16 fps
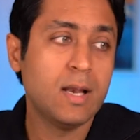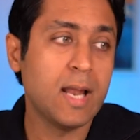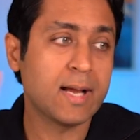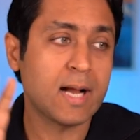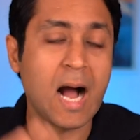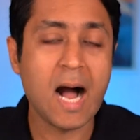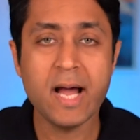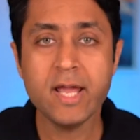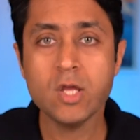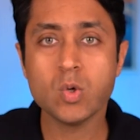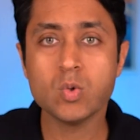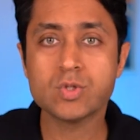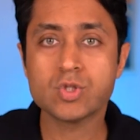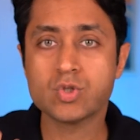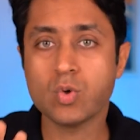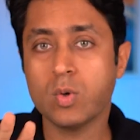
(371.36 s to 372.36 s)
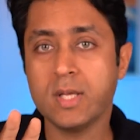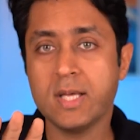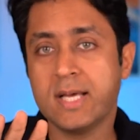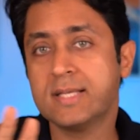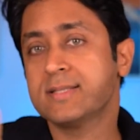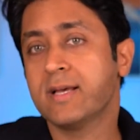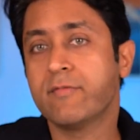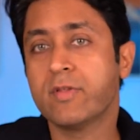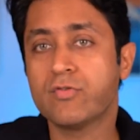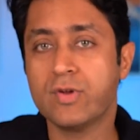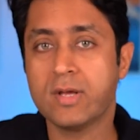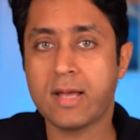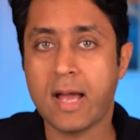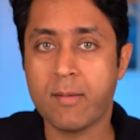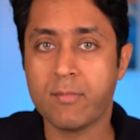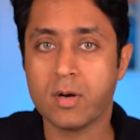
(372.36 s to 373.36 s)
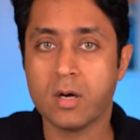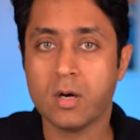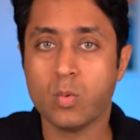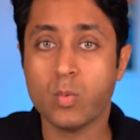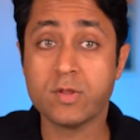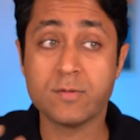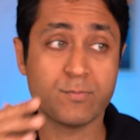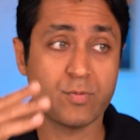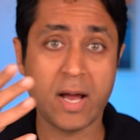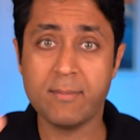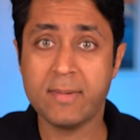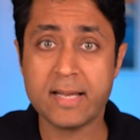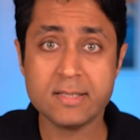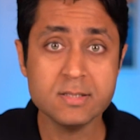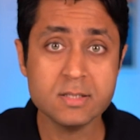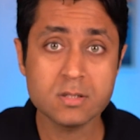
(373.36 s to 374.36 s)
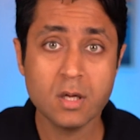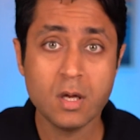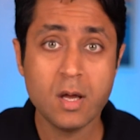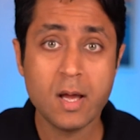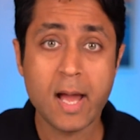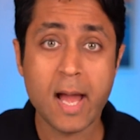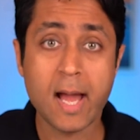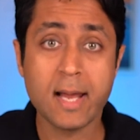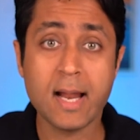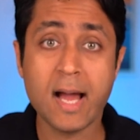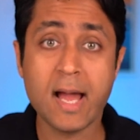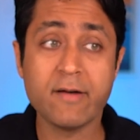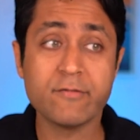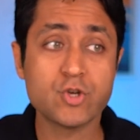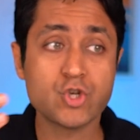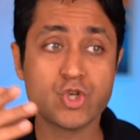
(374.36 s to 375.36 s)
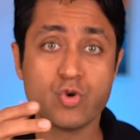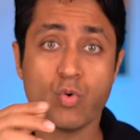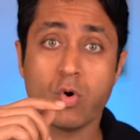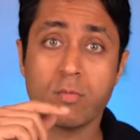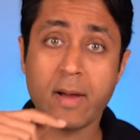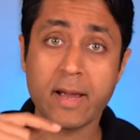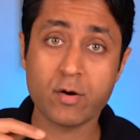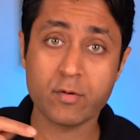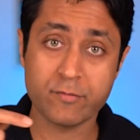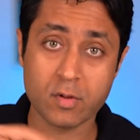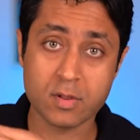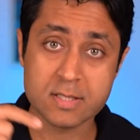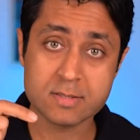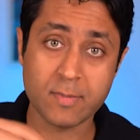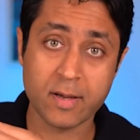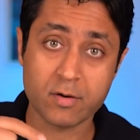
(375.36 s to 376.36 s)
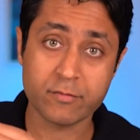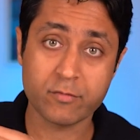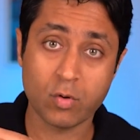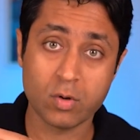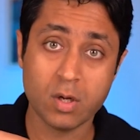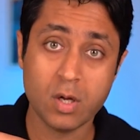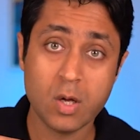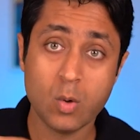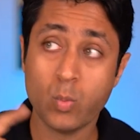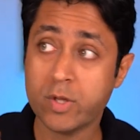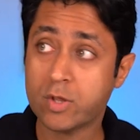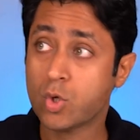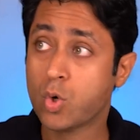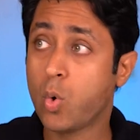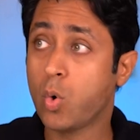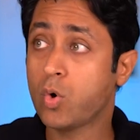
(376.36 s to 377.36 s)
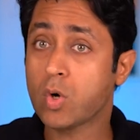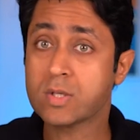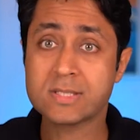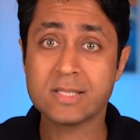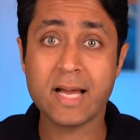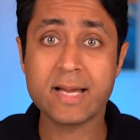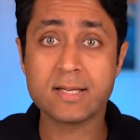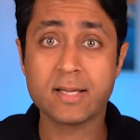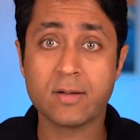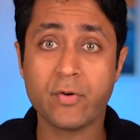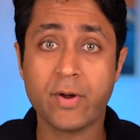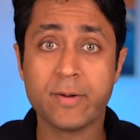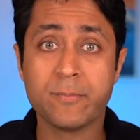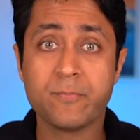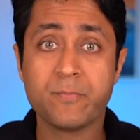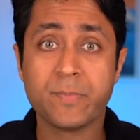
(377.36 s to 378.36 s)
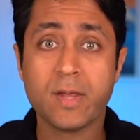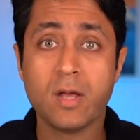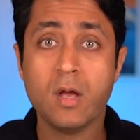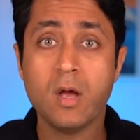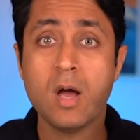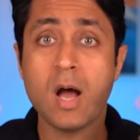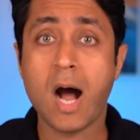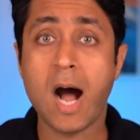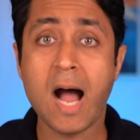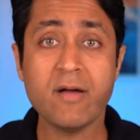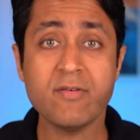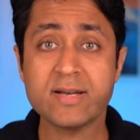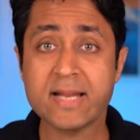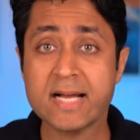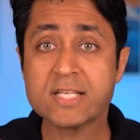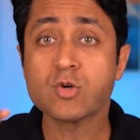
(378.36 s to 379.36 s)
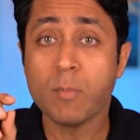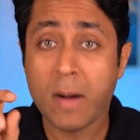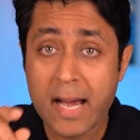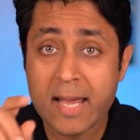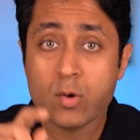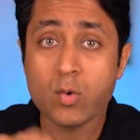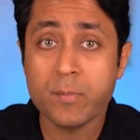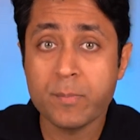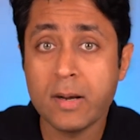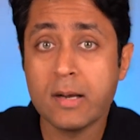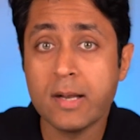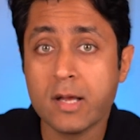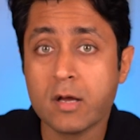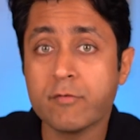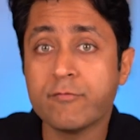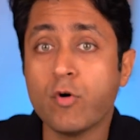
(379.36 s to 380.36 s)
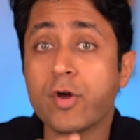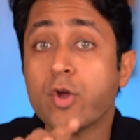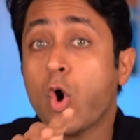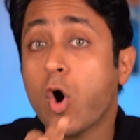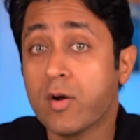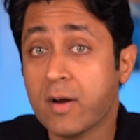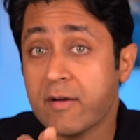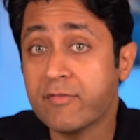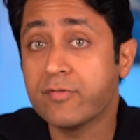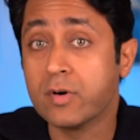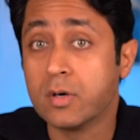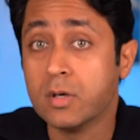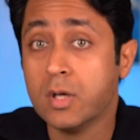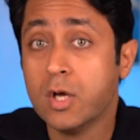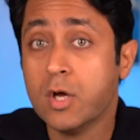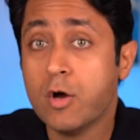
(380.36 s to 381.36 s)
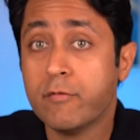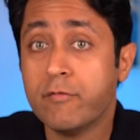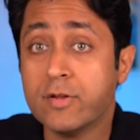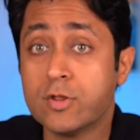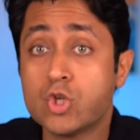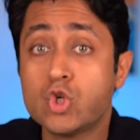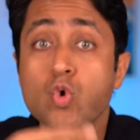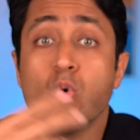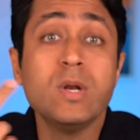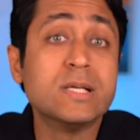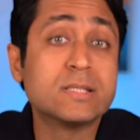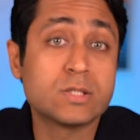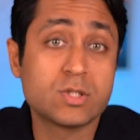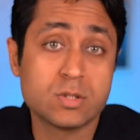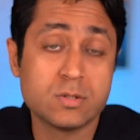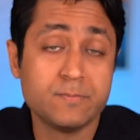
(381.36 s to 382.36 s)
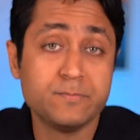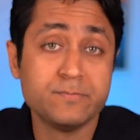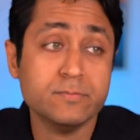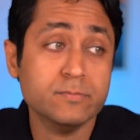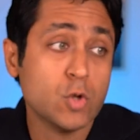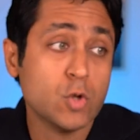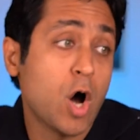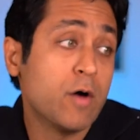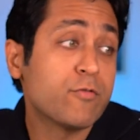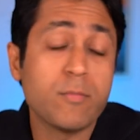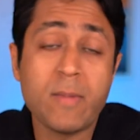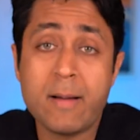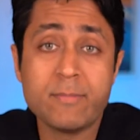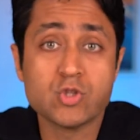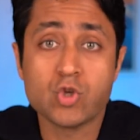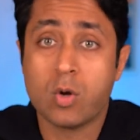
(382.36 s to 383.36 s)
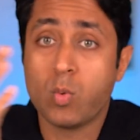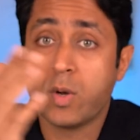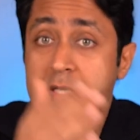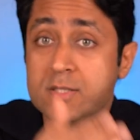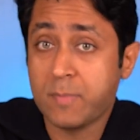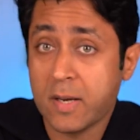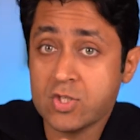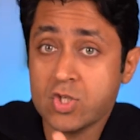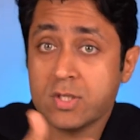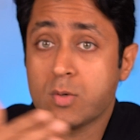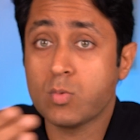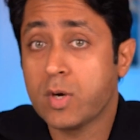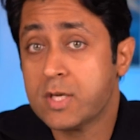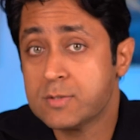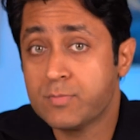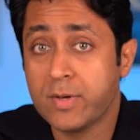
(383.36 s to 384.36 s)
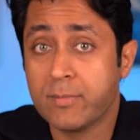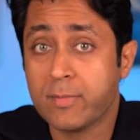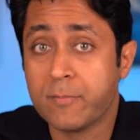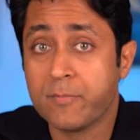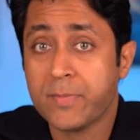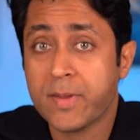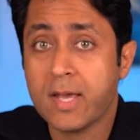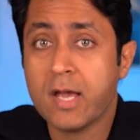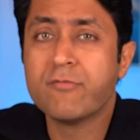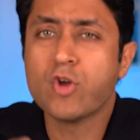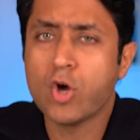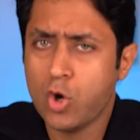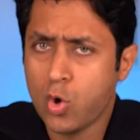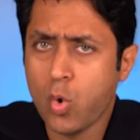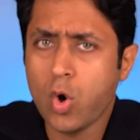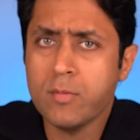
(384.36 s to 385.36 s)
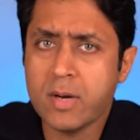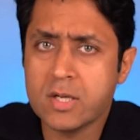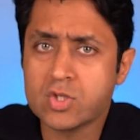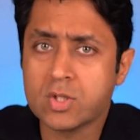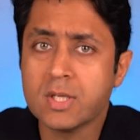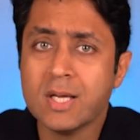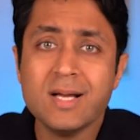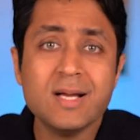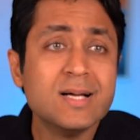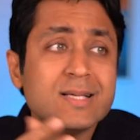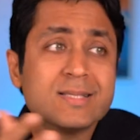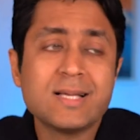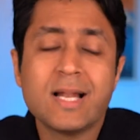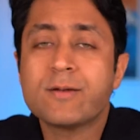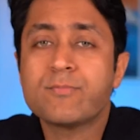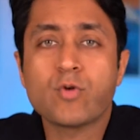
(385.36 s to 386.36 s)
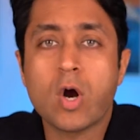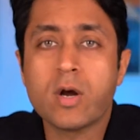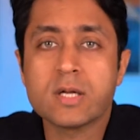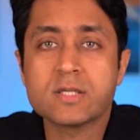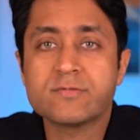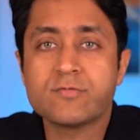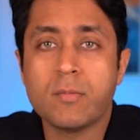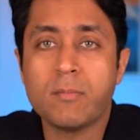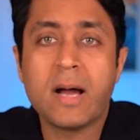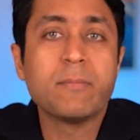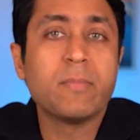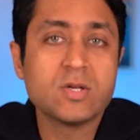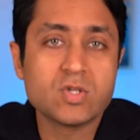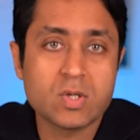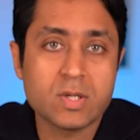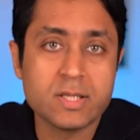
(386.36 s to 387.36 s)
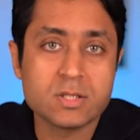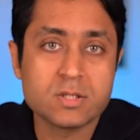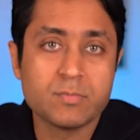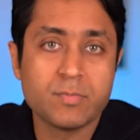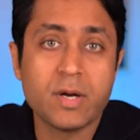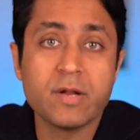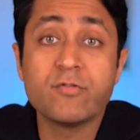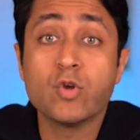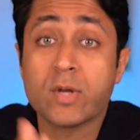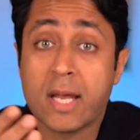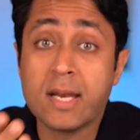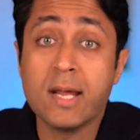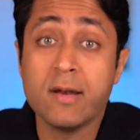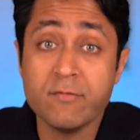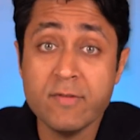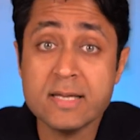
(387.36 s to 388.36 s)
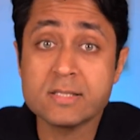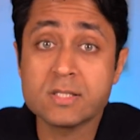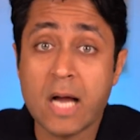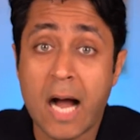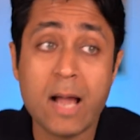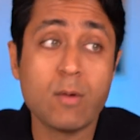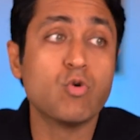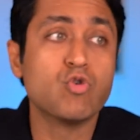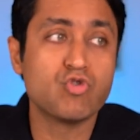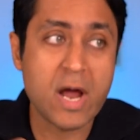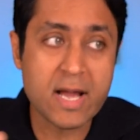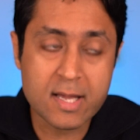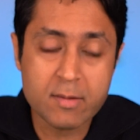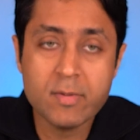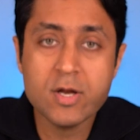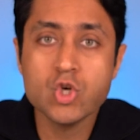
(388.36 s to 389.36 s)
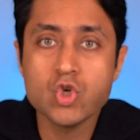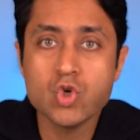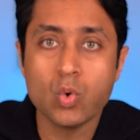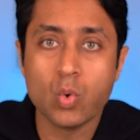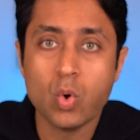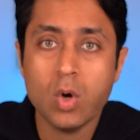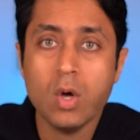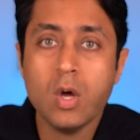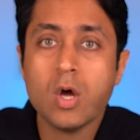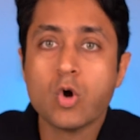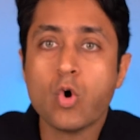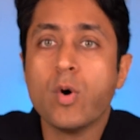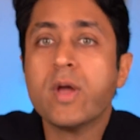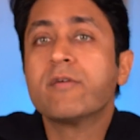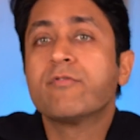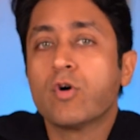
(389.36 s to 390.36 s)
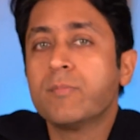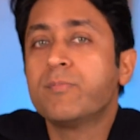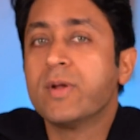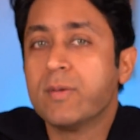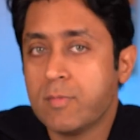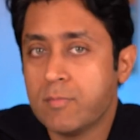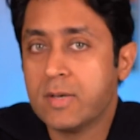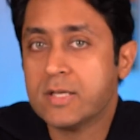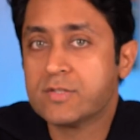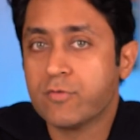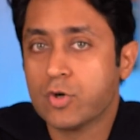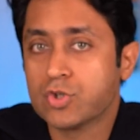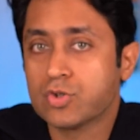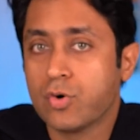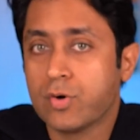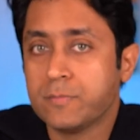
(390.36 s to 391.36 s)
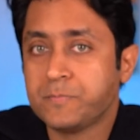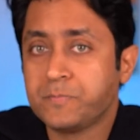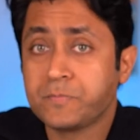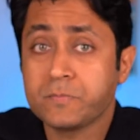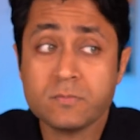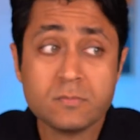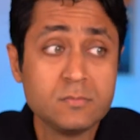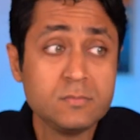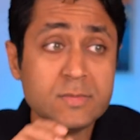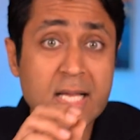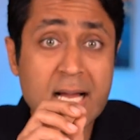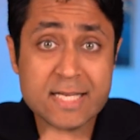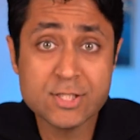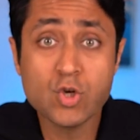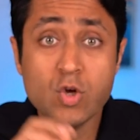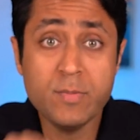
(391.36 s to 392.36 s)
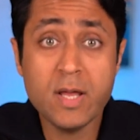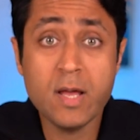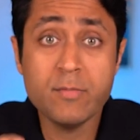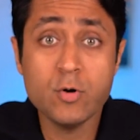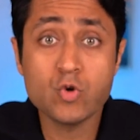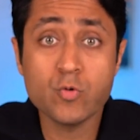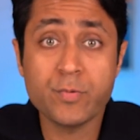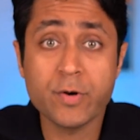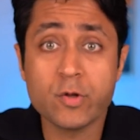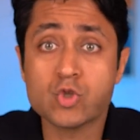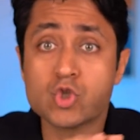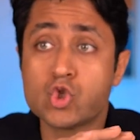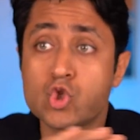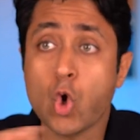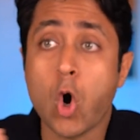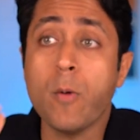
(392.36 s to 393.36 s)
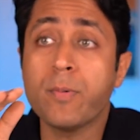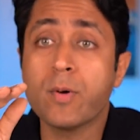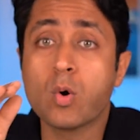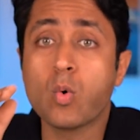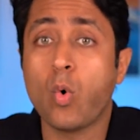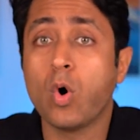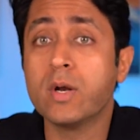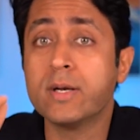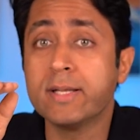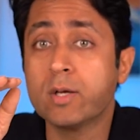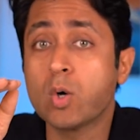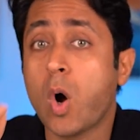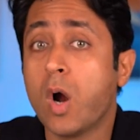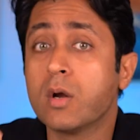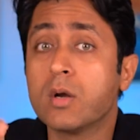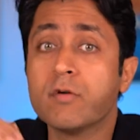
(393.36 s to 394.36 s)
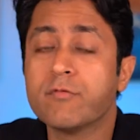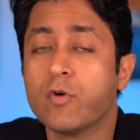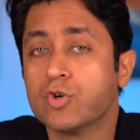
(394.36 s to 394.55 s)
Like I use Sony a7 III camera with prime lens, and I have Shure microphone, this microphone, with Godox lighting rear. I have attached my equipment link for your referral with 2 lists from Amazon. One is budget and one is premium. If you're low on budget, select products from my budget list. But if you can invest, I would recommend you going for a premium list for sure, as you'll be able to produce top quality content